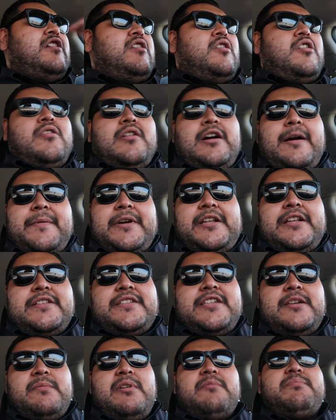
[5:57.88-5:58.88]
Oh, I'm gonna
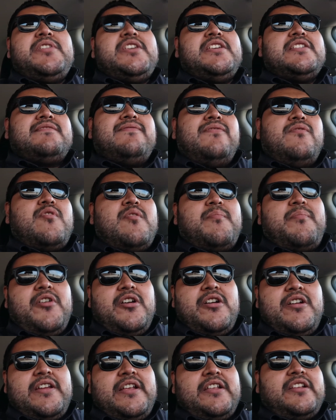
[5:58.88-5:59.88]
take my PS4
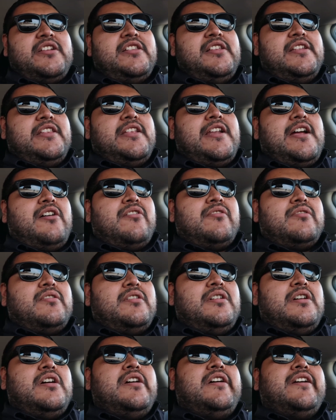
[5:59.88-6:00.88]
apart and clean it out,
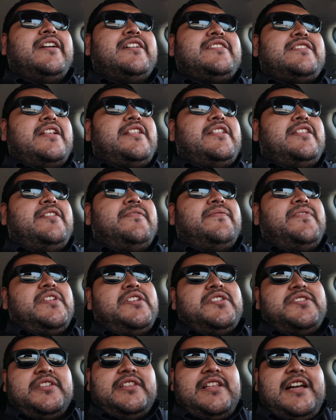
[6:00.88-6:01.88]
because I need to
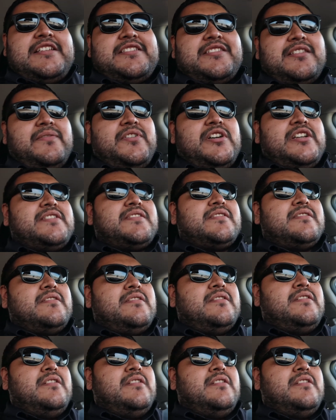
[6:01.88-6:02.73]
finish The Last of Us.